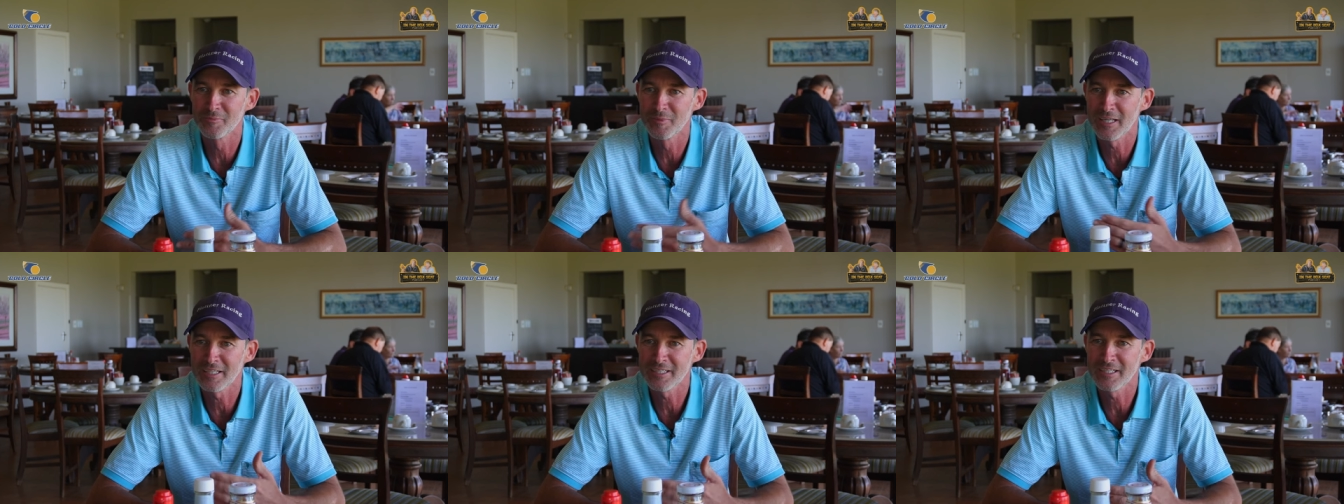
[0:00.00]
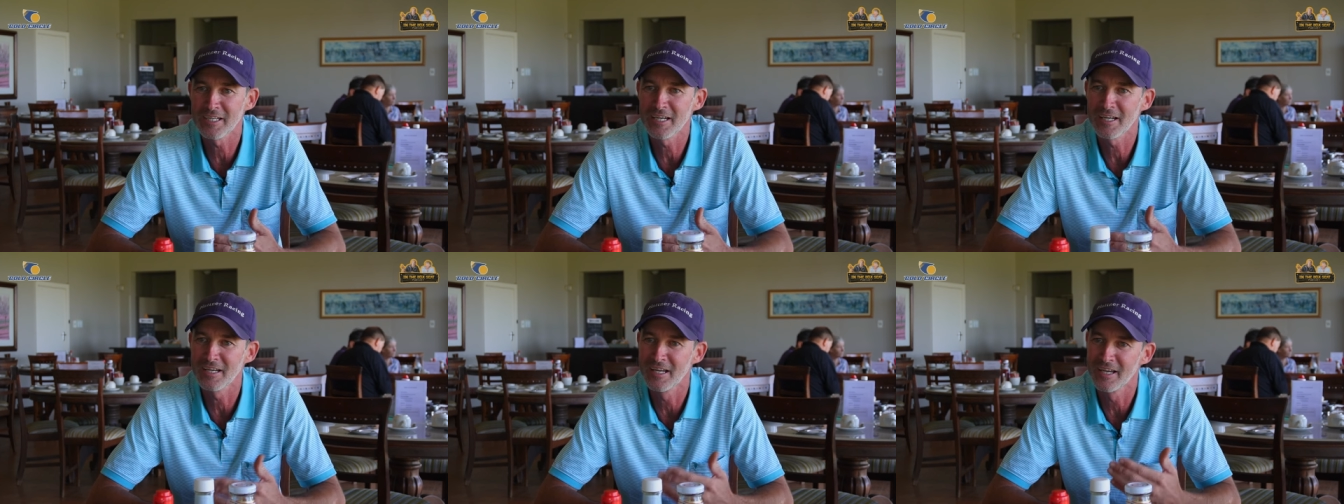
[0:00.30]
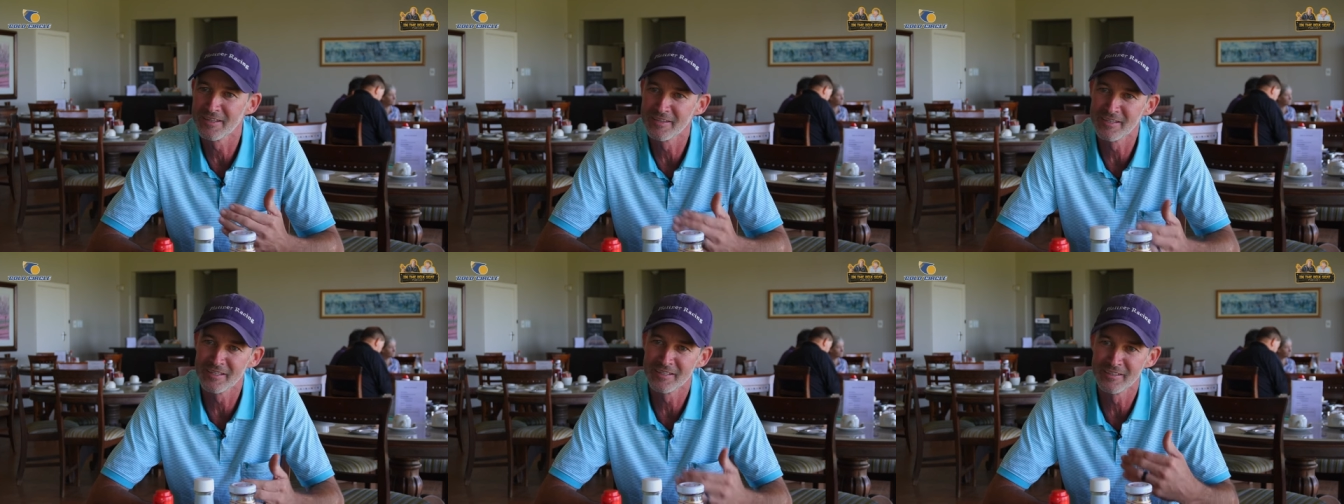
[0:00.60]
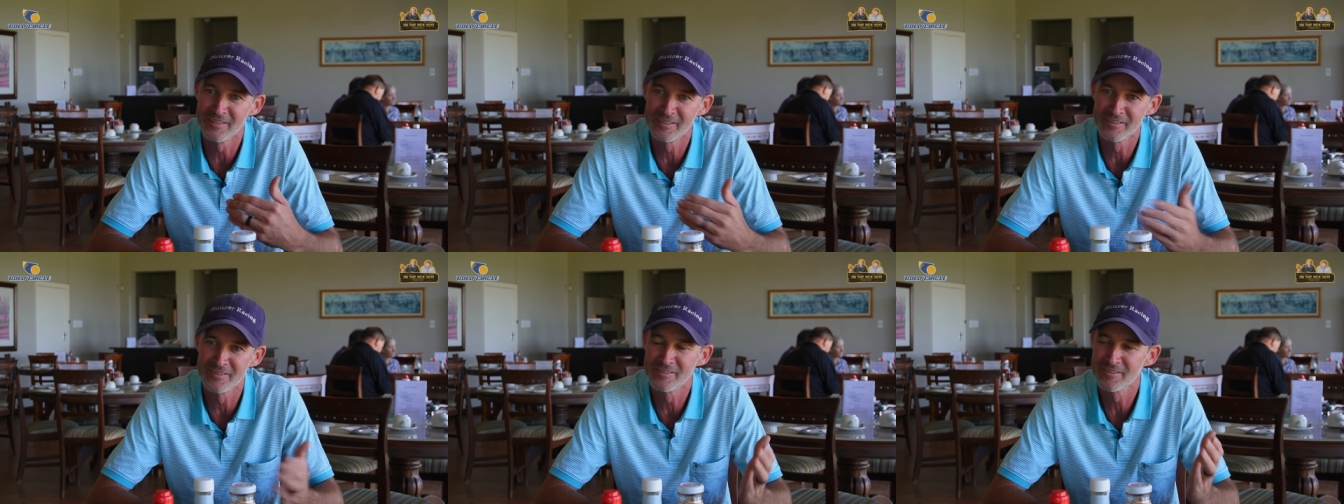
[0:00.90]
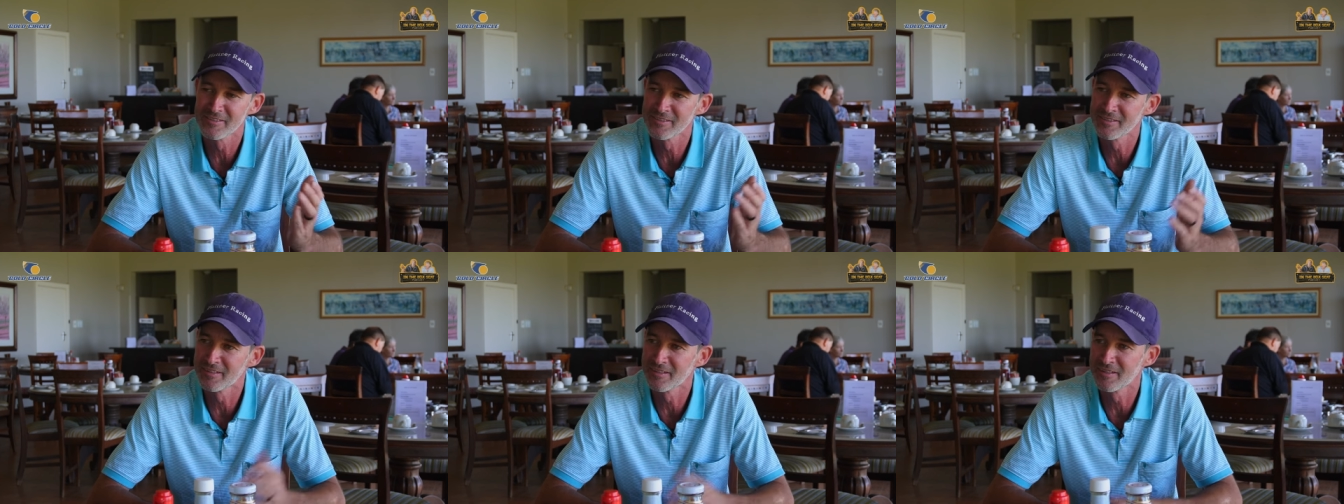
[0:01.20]
Plattner and then
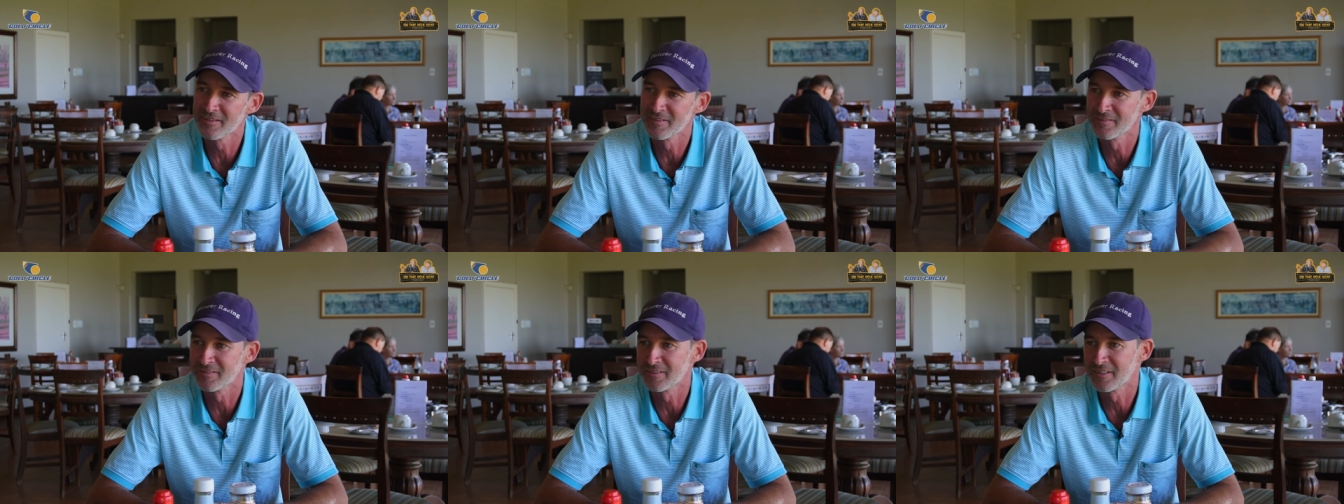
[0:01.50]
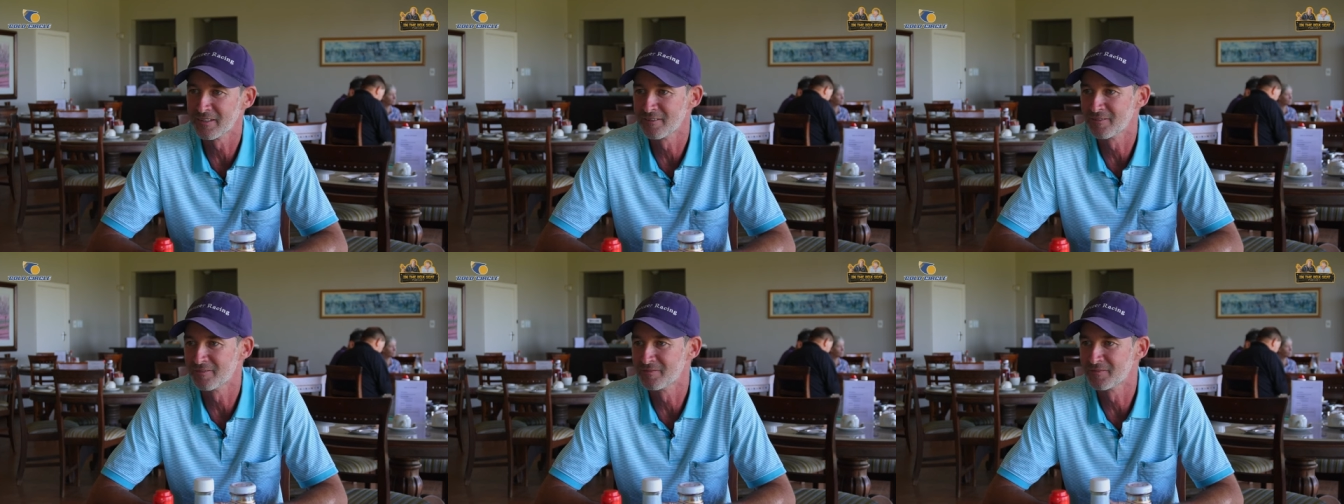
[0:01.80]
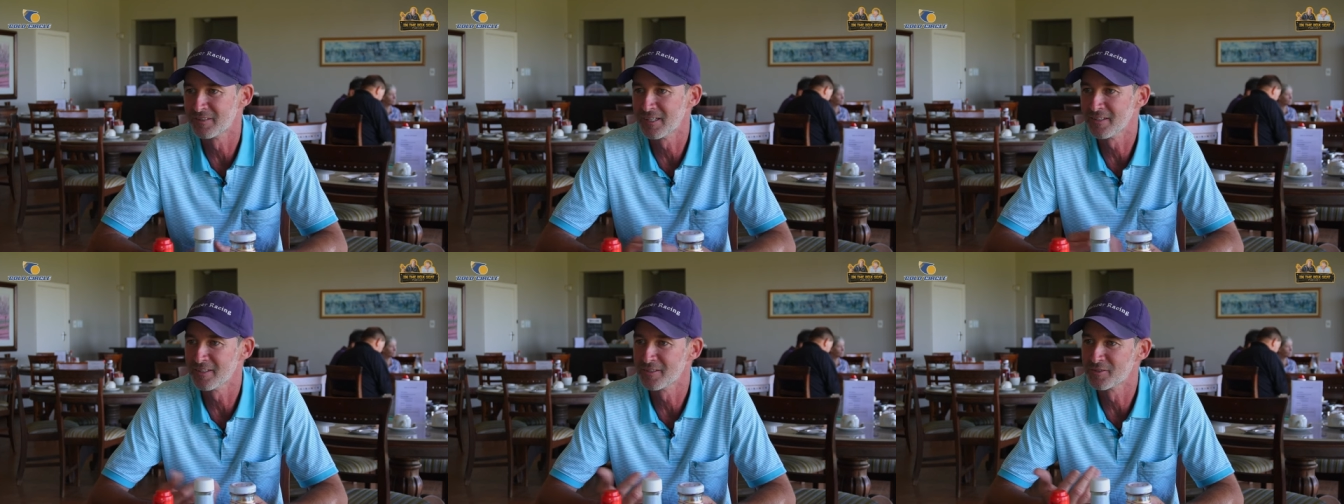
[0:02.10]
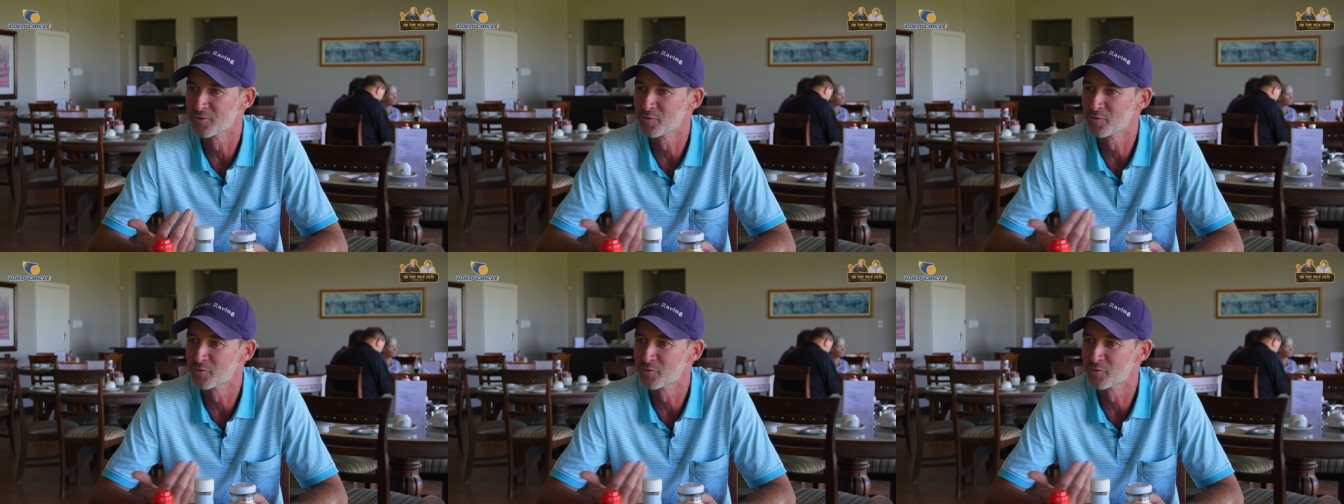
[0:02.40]
okay. another